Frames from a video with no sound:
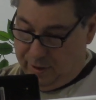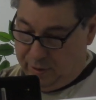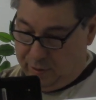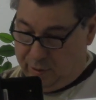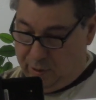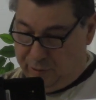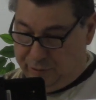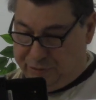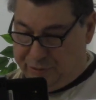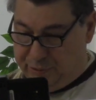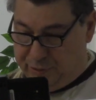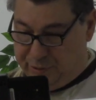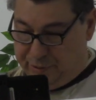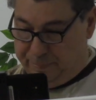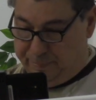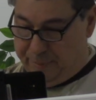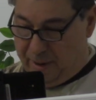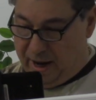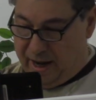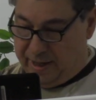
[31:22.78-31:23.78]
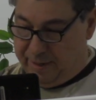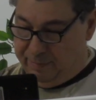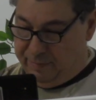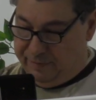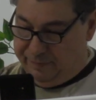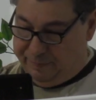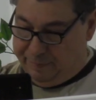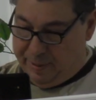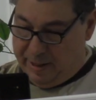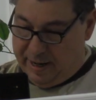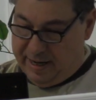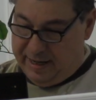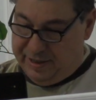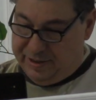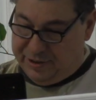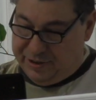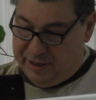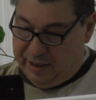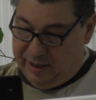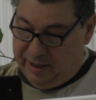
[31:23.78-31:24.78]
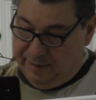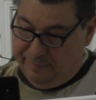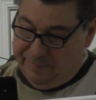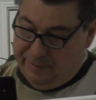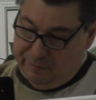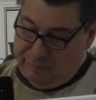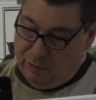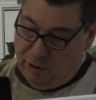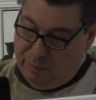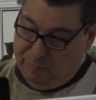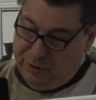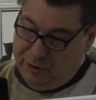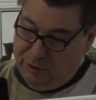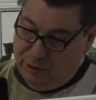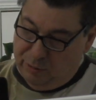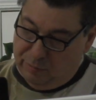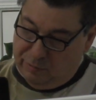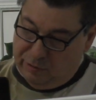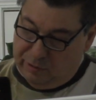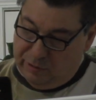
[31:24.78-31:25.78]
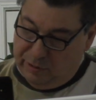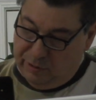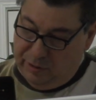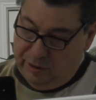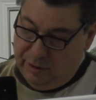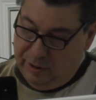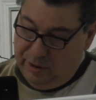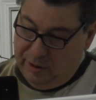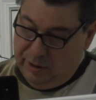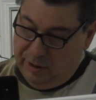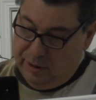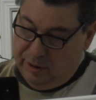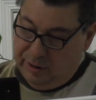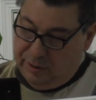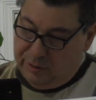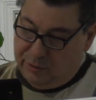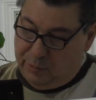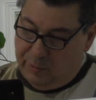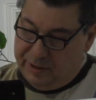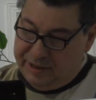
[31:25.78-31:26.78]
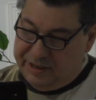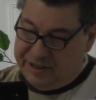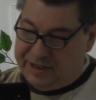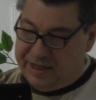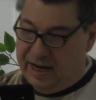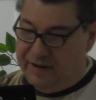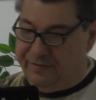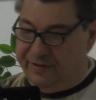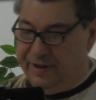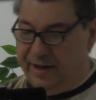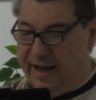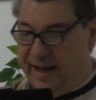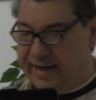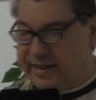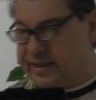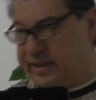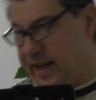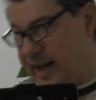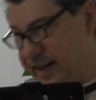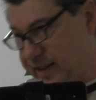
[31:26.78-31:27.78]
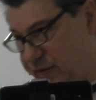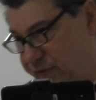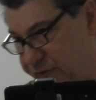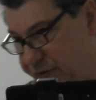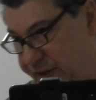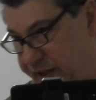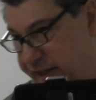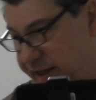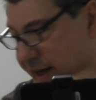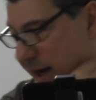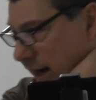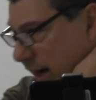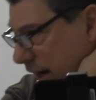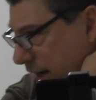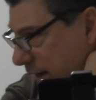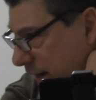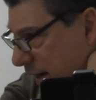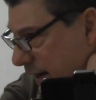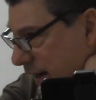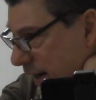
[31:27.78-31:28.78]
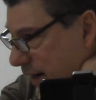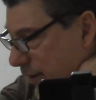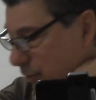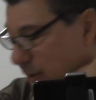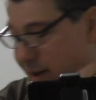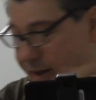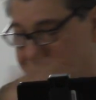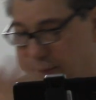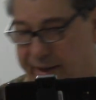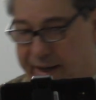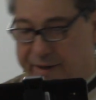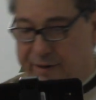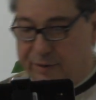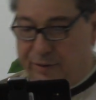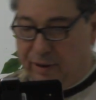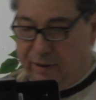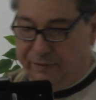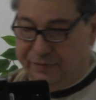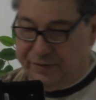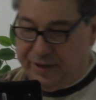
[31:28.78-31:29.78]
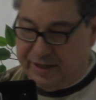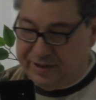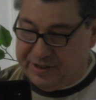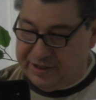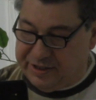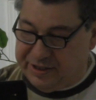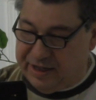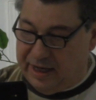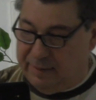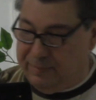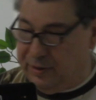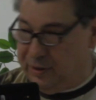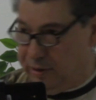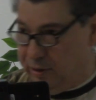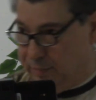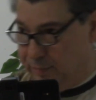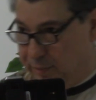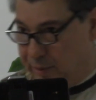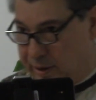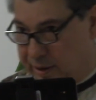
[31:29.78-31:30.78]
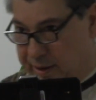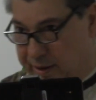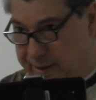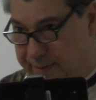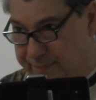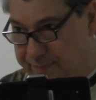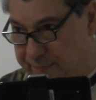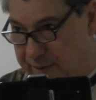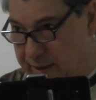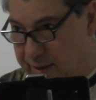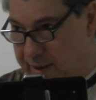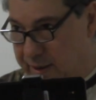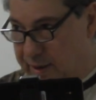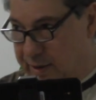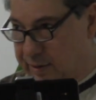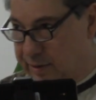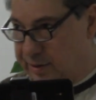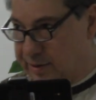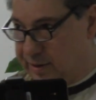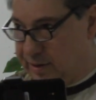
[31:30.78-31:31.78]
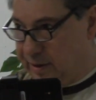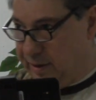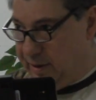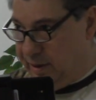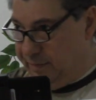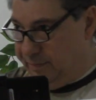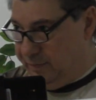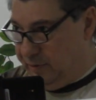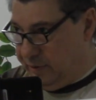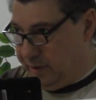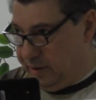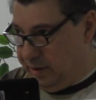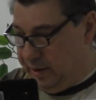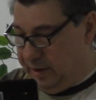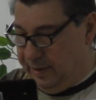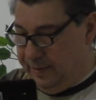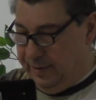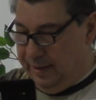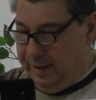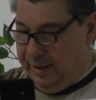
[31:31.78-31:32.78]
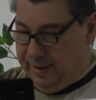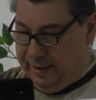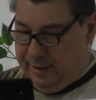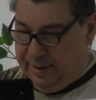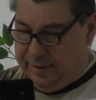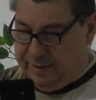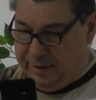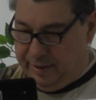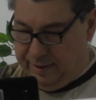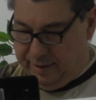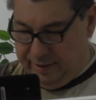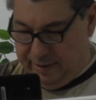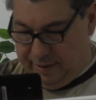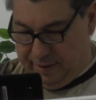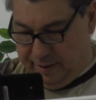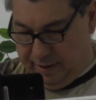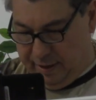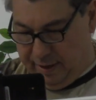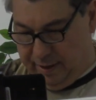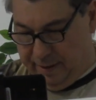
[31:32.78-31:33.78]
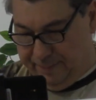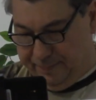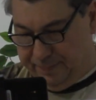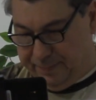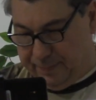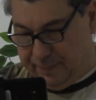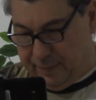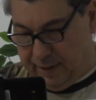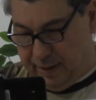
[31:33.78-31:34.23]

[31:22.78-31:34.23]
Go to the bottom of page uh, Roman numeral 27, XXVII. Well, I don't know if that's the same in your book. I'm marking it. That, um,